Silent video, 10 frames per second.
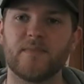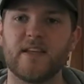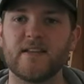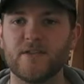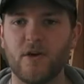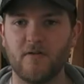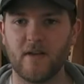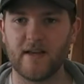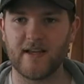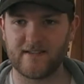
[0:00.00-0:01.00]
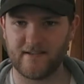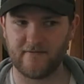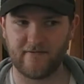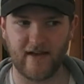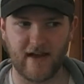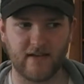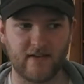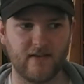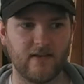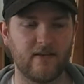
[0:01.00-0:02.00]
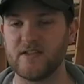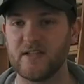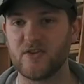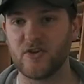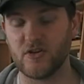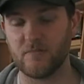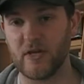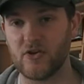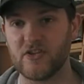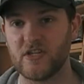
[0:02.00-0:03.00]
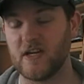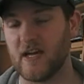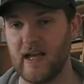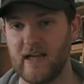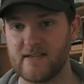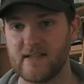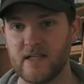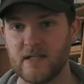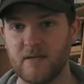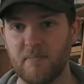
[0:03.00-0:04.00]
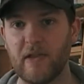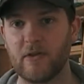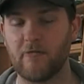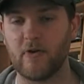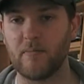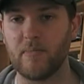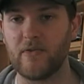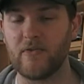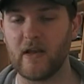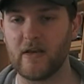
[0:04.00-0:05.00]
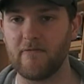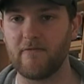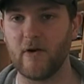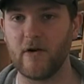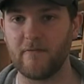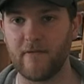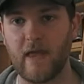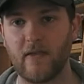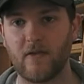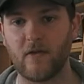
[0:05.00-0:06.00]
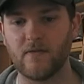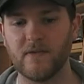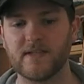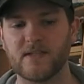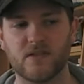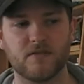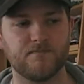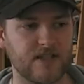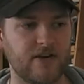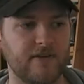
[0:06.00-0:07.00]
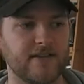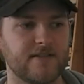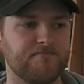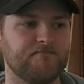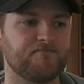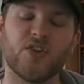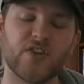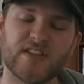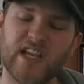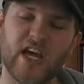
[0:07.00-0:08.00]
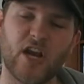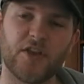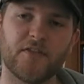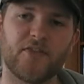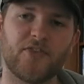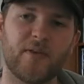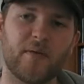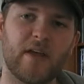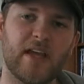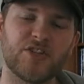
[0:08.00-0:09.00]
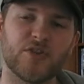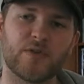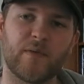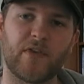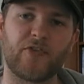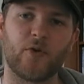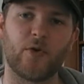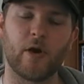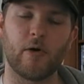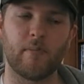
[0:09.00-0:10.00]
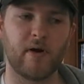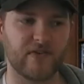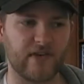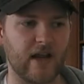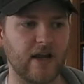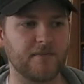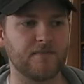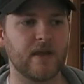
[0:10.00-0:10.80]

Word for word: This novel is, in fact, this could be considered as the Battle for the Abyss in the third phase of this series. So I see a lot of issues with the story personally.